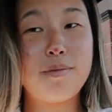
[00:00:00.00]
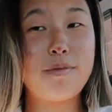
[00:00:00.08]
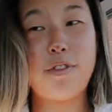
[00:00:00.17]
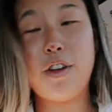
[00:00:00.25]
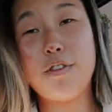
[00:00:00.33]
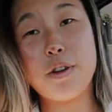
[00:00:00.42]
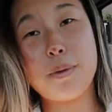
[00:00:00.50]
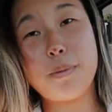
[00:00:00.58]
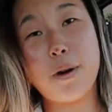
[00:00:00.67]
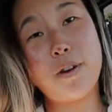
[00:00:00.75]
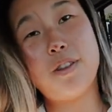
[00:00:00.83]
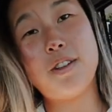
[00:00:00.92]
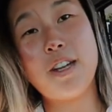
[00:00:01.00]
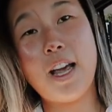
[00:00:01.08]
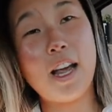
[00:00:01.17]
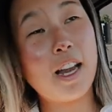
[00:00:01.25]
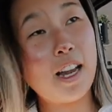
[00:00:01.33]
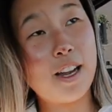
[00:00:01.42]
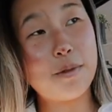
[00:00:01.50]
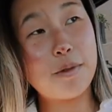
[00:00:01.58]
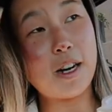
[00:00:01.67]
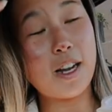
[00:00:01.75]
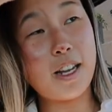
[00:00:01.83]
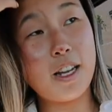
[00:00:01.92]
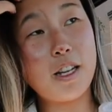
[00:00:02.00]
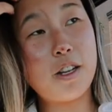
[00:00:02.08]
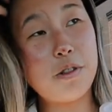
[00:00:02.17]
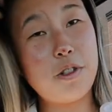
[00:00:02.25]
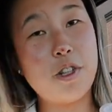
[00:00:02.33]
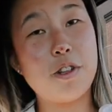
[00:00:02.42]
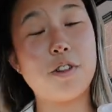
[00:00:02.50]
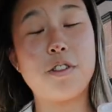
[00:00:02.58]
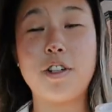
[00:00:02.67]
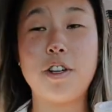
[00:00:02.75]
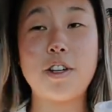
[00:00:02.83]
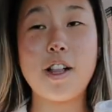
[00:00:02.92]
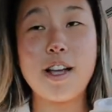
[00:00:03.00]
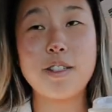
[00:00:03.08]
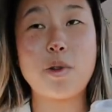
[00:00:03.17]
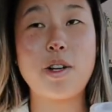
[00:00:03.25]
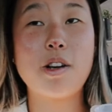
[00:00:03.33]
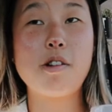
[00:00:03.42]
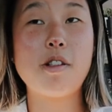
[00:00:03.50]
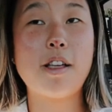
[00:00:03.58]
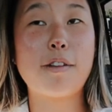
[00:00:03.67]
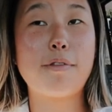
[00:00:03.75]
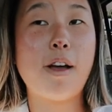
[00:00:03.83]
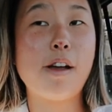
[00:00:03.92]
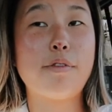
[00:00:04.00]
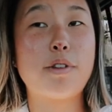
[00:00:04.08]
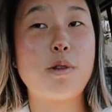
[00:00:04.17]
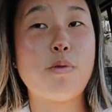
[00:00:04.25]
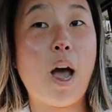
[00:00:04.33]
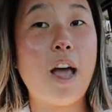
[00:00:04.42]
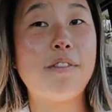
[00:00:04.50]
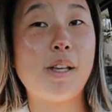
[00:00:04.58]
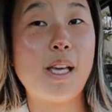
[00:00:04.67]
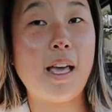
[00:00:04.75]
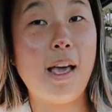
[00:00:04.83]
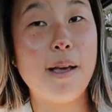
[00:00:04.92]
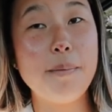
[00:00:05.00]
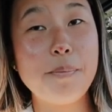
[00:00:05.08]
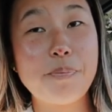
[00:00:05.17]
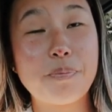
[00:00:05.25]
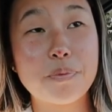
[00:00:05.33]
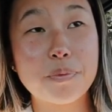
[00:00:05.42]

favorite part of the day and when I go to the earlier class when I go to like 5:45 a.m